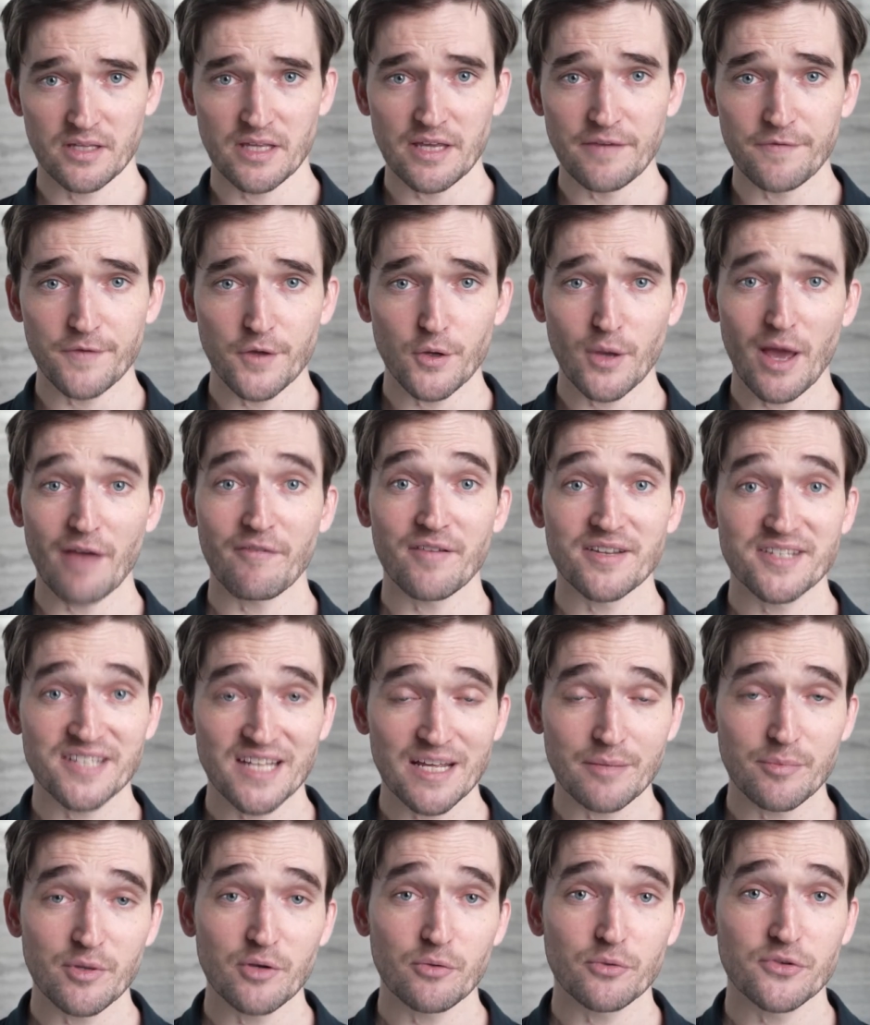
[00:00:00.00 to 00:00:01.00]
If you have a
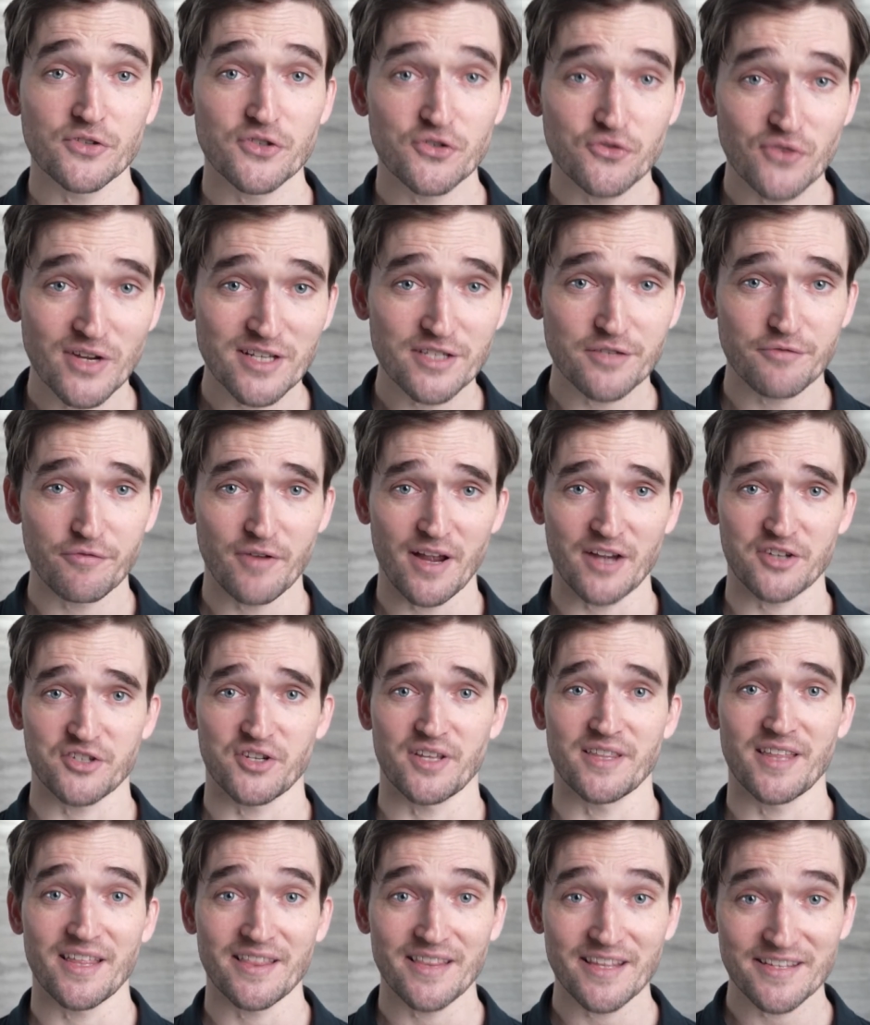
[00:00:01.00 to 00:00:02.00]
tibial stress
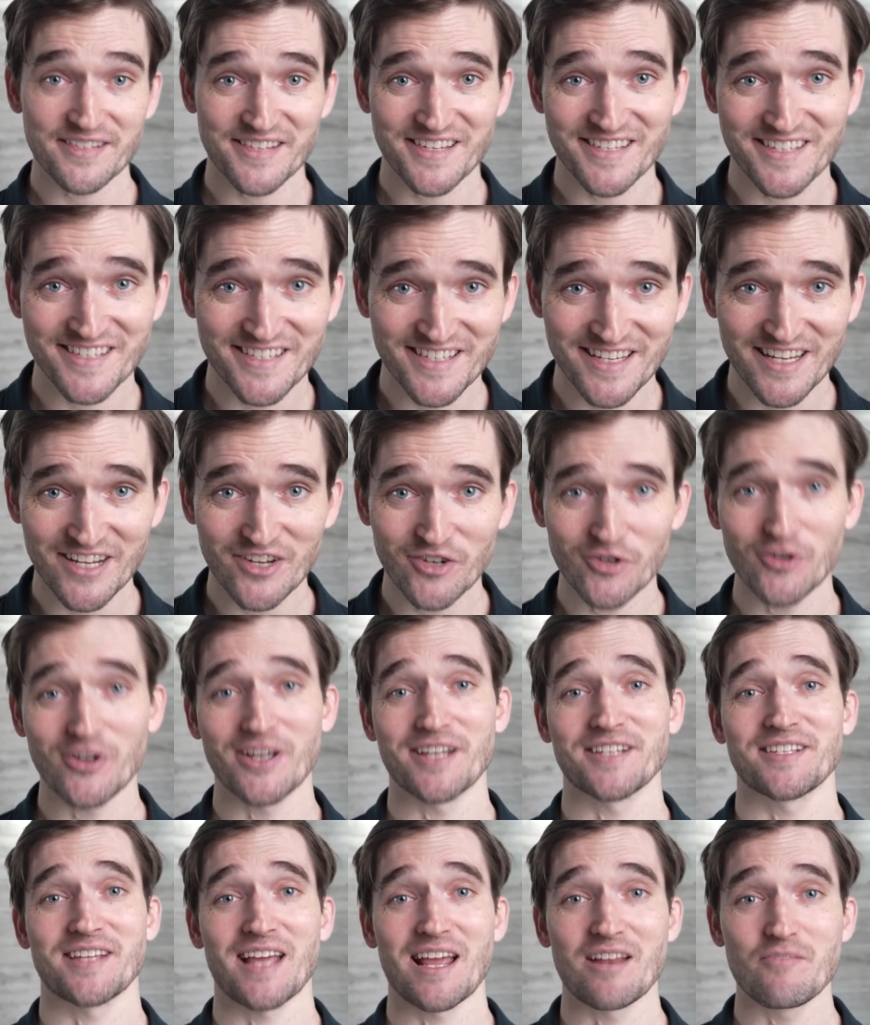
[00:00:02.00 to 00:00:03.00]
fracture, then this is
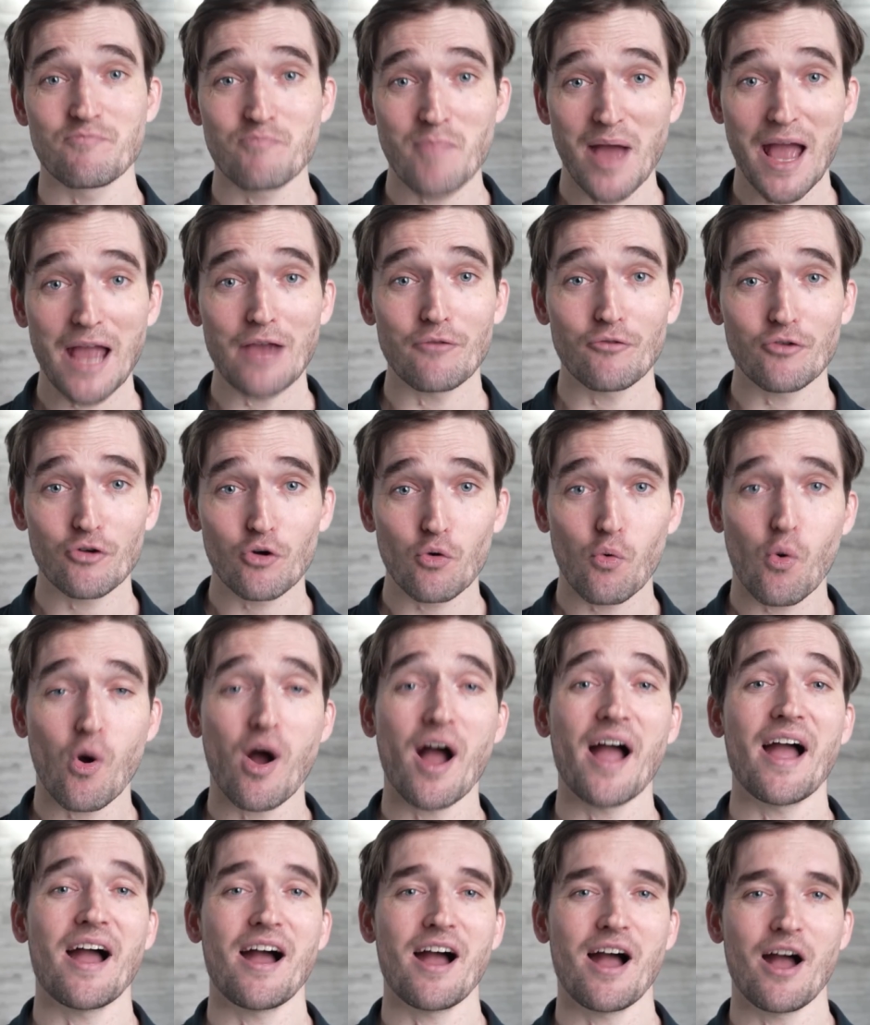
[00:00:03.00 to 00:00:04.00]
serious and may
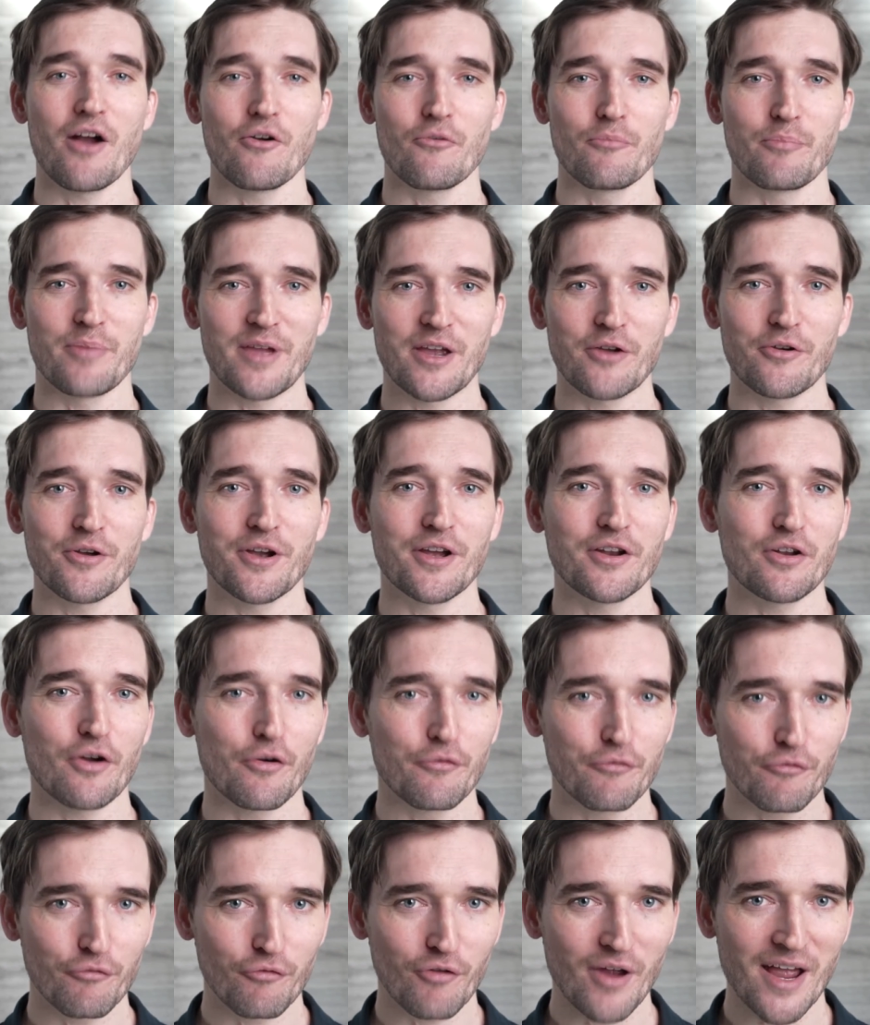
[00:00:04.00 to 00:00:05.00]
require a period
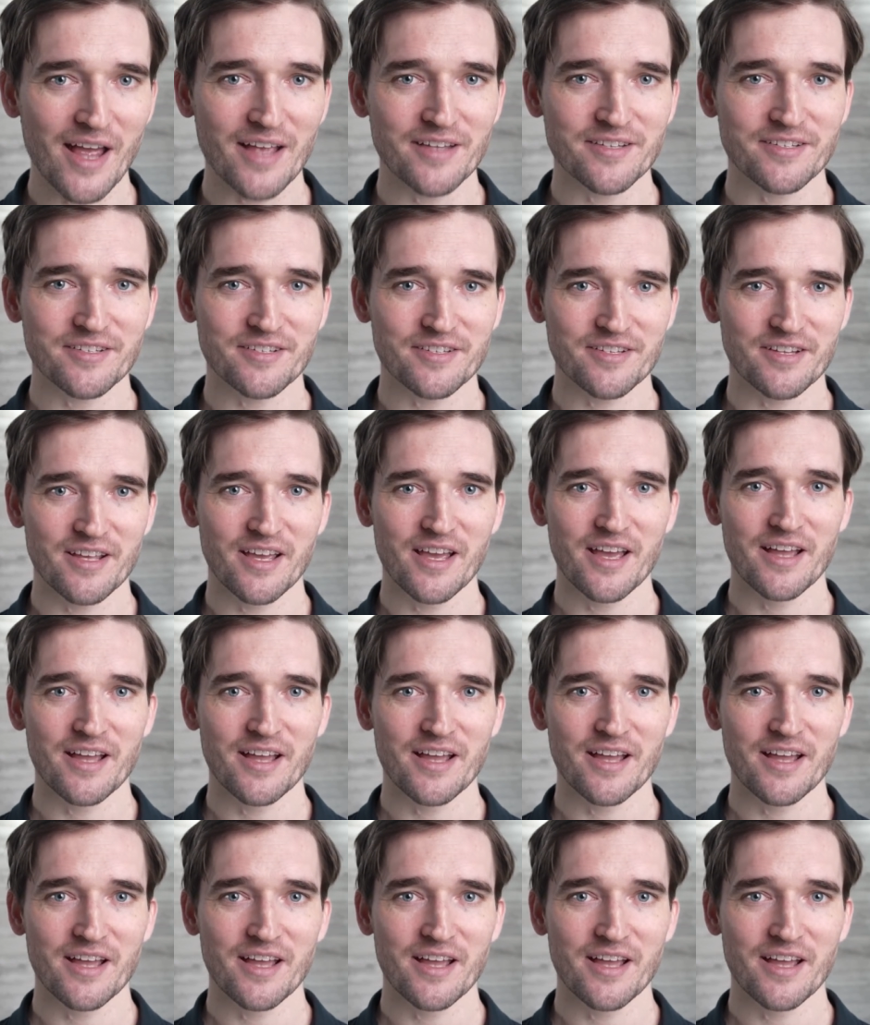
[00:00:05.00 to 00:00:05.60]
of rest